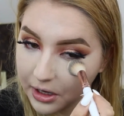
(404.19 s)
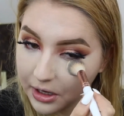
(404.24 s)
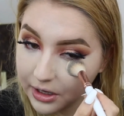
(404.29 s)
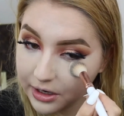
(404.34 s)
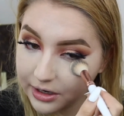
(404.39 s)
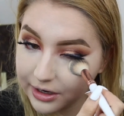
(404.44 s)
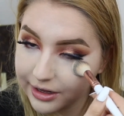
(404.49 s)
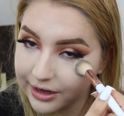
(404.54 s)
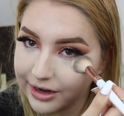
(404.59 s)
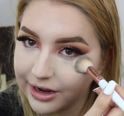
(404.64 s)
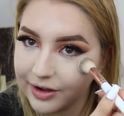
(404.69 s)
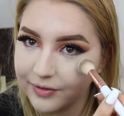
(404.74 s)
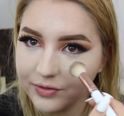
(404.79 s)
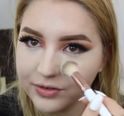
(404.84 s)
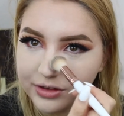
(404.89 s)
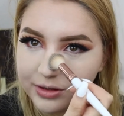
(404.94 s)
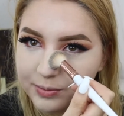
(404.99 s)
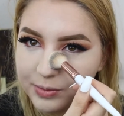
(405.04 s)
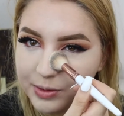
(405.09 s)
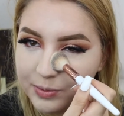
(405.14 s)
And like half
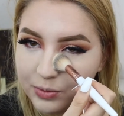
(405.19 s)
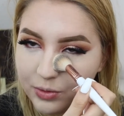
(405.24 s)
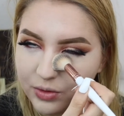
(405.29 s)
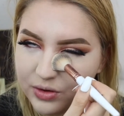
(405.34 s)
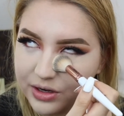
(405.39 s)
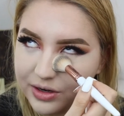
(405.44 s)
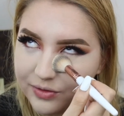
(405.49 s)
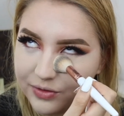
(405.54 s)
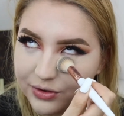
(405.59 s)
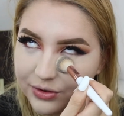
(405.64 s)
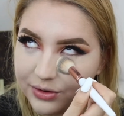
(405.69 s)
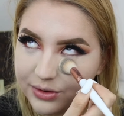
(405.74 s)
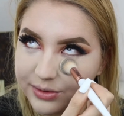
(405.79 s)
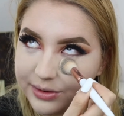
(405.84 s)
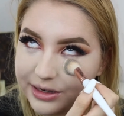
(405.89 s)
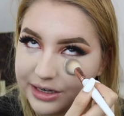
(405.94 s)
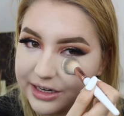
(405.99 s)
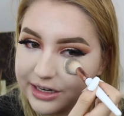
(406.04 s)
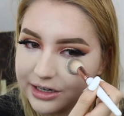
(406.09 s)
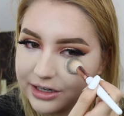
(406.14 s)
of the people never
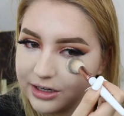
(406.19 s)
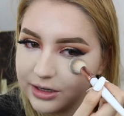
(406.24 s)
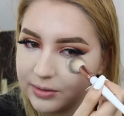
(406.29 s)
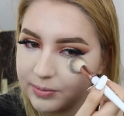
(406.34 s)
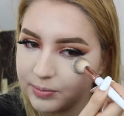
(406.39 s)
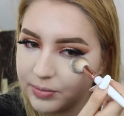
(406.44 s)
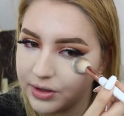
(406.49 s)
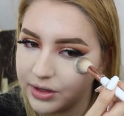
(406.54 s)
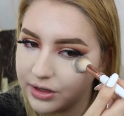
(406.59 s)
really end up